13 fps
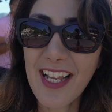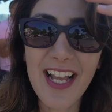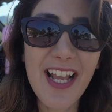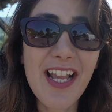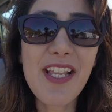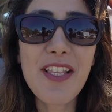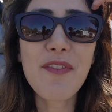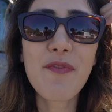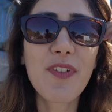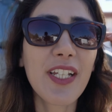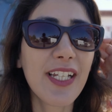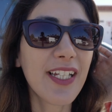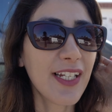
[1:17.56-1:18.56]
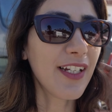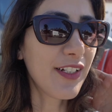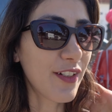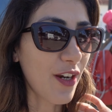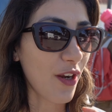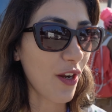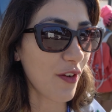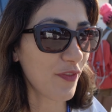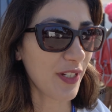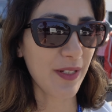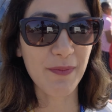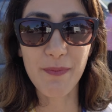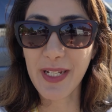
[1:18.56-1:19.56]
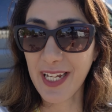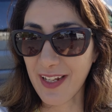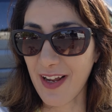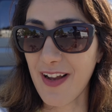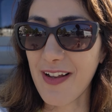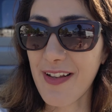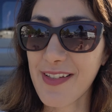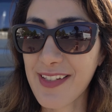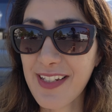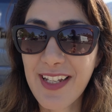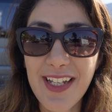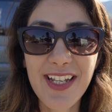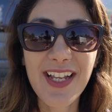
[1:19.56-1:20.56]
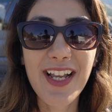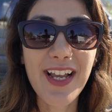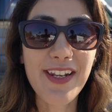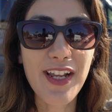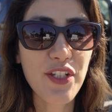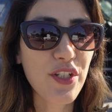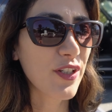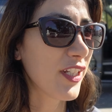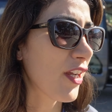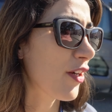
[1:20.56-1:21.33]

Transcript: And we arrive in Mijas. And actually